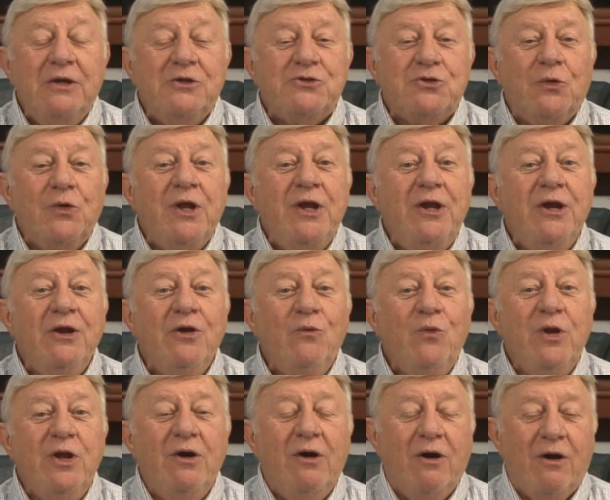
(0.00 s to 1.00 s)
So here
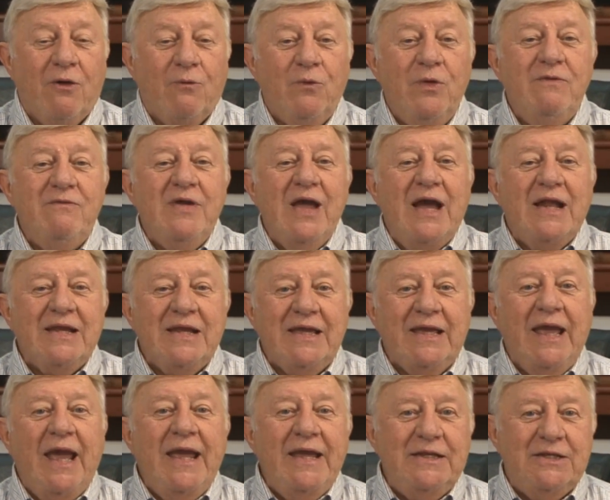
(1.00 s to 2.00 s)
we are. We've got
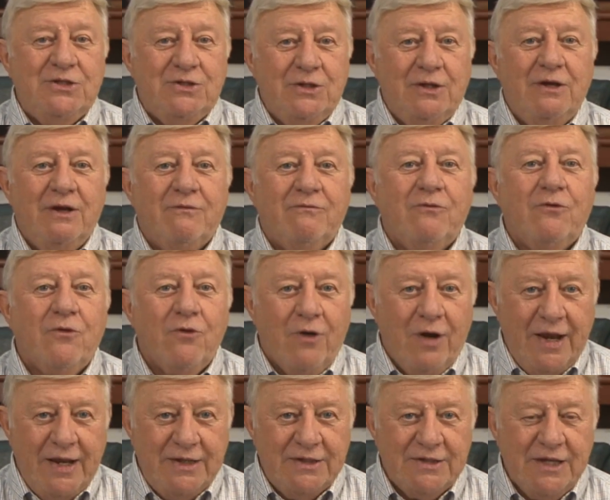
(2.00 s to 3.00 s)
gates of
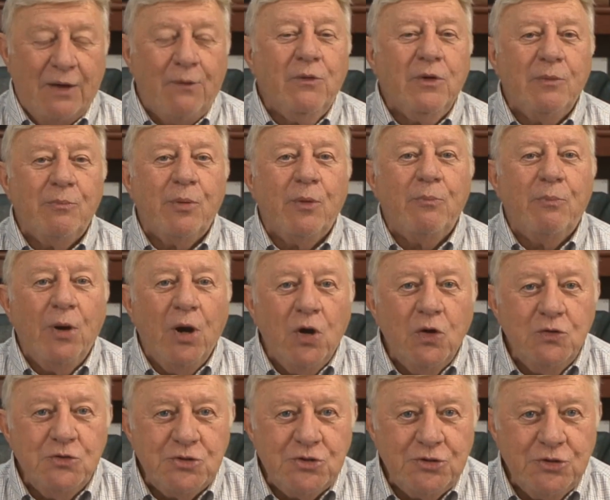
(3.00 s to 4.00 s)
grace. I want to
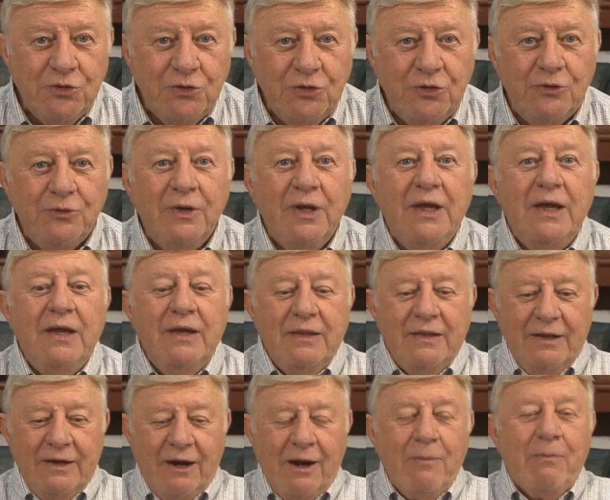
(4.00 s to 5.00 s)
propose to you
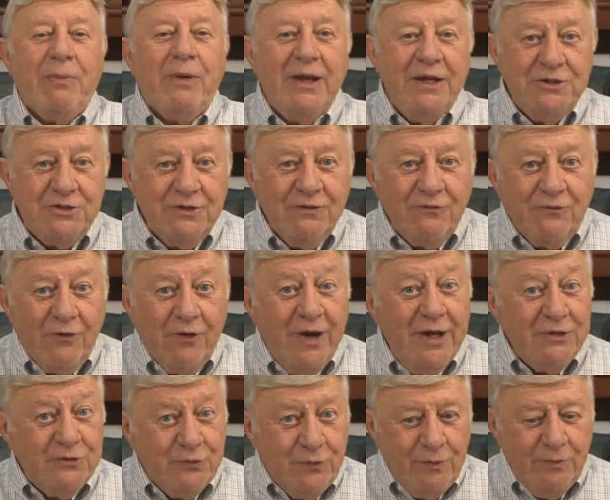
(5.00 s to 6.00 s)
that our place of
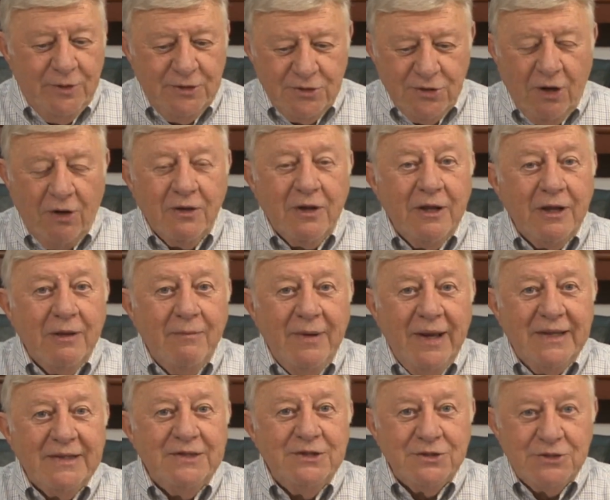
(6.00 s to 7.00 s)
grace, we've been talking
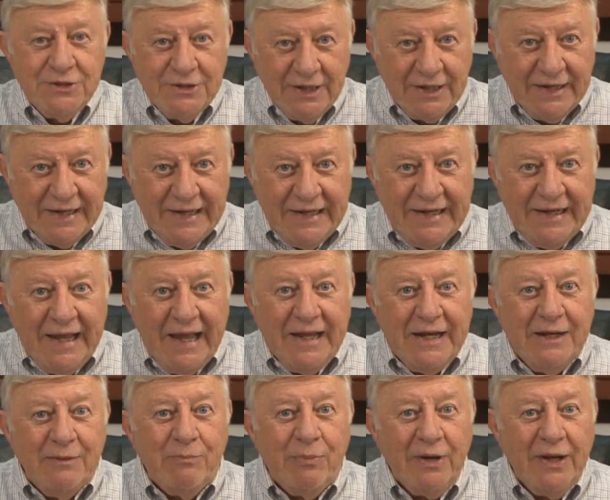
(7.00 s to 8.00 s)
about this
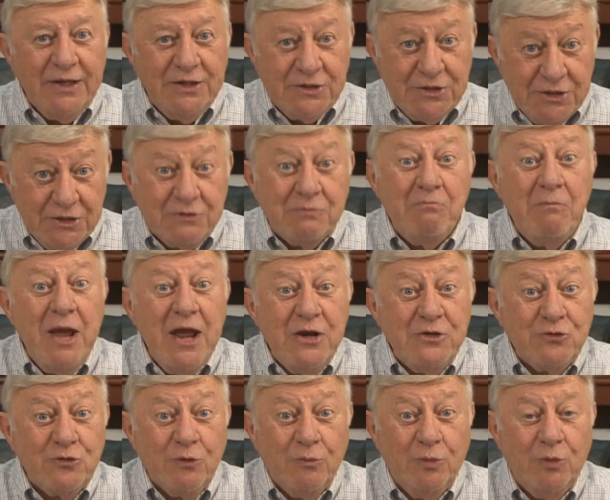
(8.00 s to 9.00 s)
delineated place, this
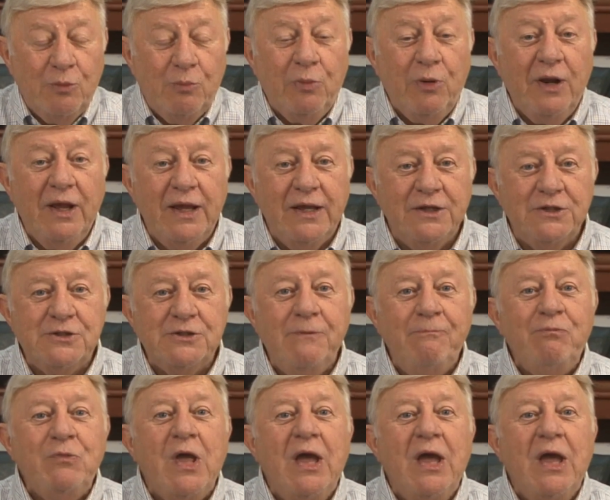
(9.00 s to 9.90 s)
measurable place.